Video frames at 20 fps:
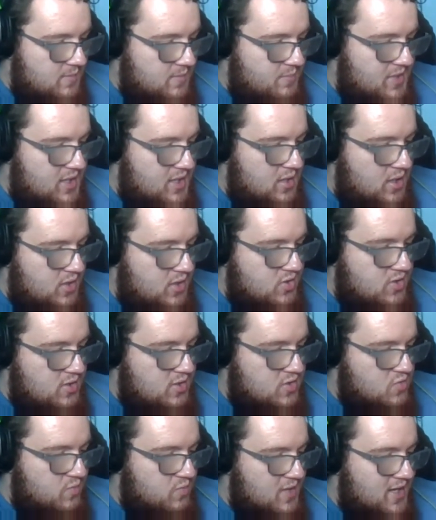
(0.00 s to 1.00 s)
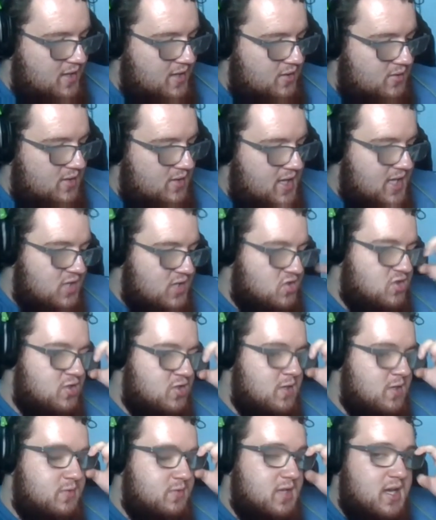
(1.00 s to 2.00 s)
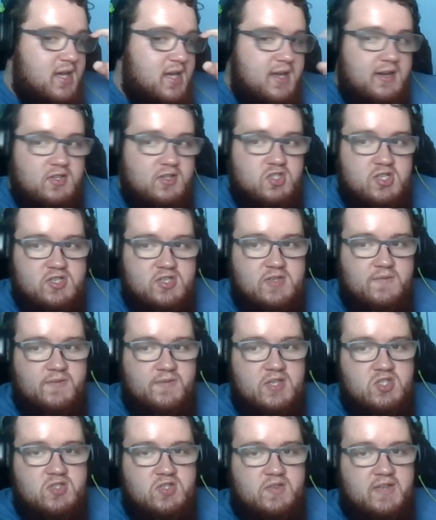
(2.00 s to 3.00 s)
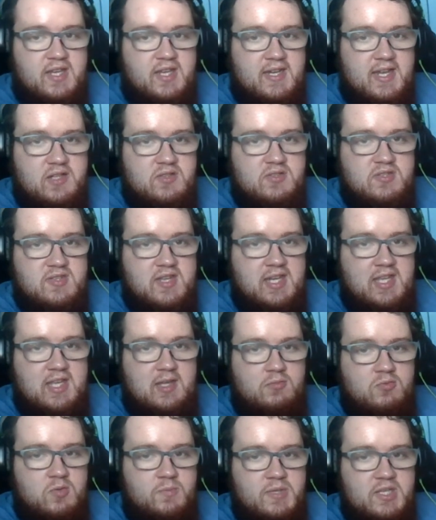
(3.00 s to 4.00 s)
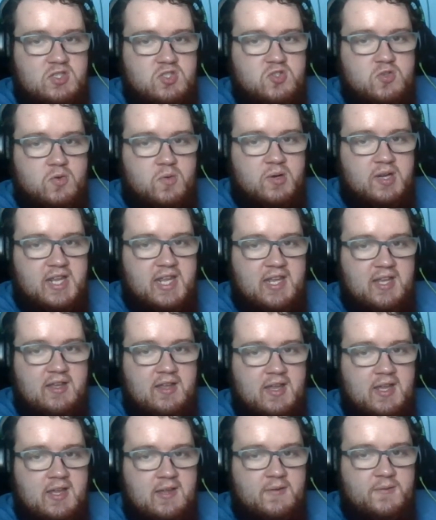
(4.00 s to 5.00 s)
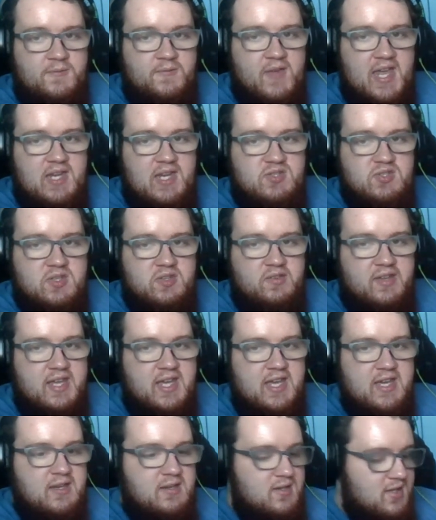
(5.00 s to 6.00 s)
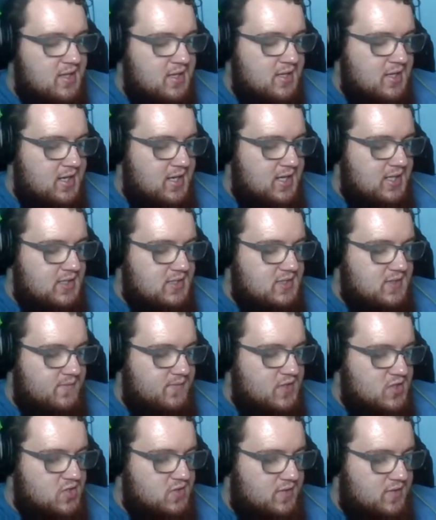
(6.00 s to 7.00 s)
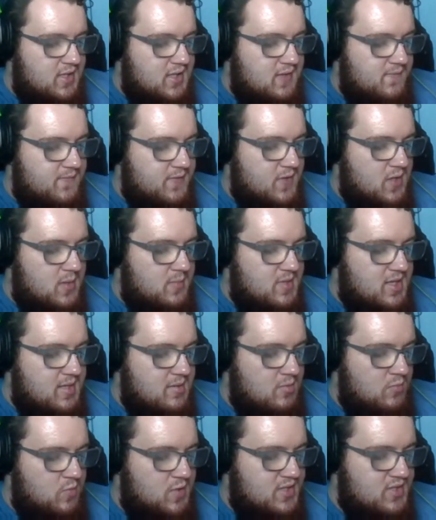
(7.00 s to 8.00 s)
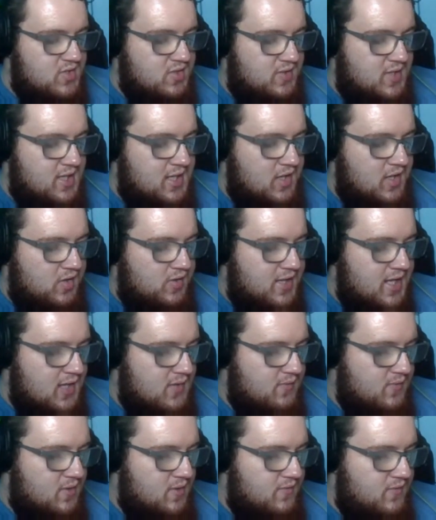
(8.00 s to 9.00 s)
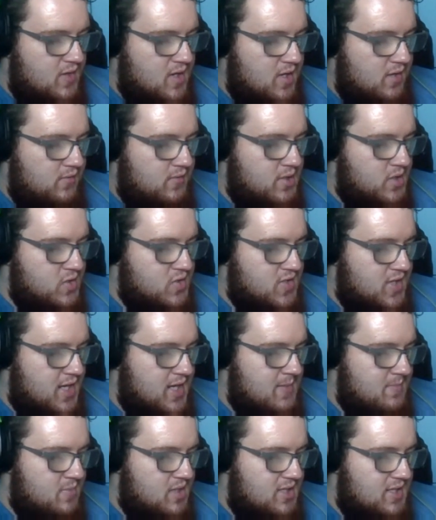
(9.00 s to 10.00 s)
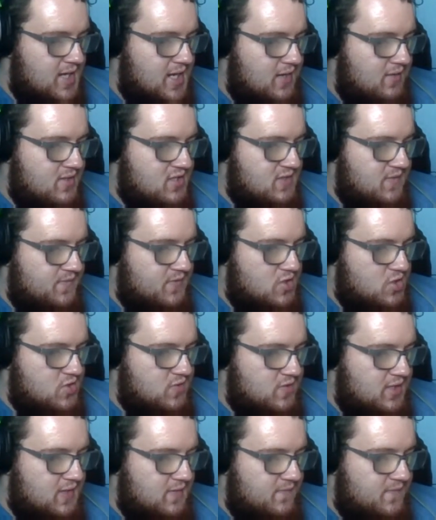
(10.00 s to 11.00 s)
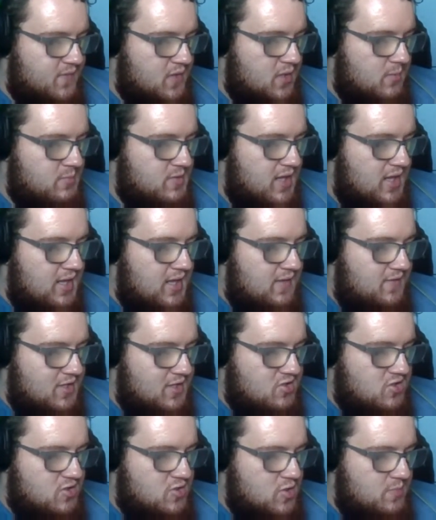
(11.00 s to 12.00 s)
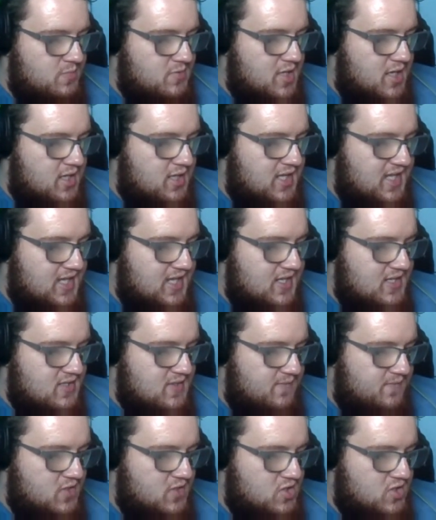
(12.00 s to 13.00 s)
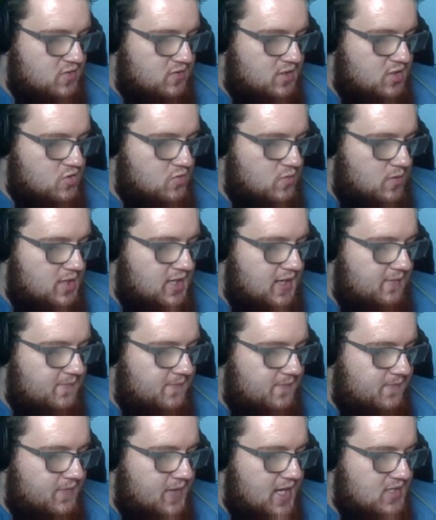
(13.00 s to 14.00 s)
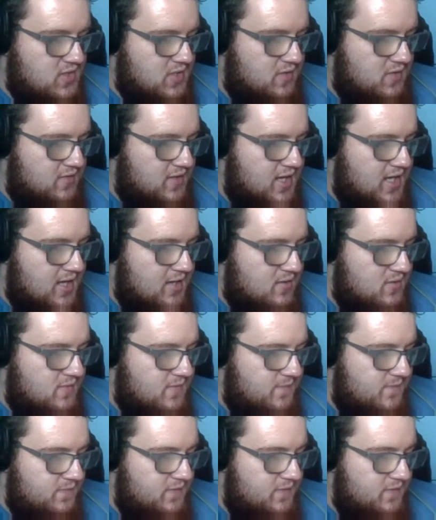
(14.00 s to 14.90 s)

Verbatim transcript: But also as well, uh, Snoop Dogg just officially announced that he will be joining FaZe Clan it is officially confirmed. It was like a leak for a very long time, but now it's officially confirmed that Snoop Dogg is officially joining FaZe Clan.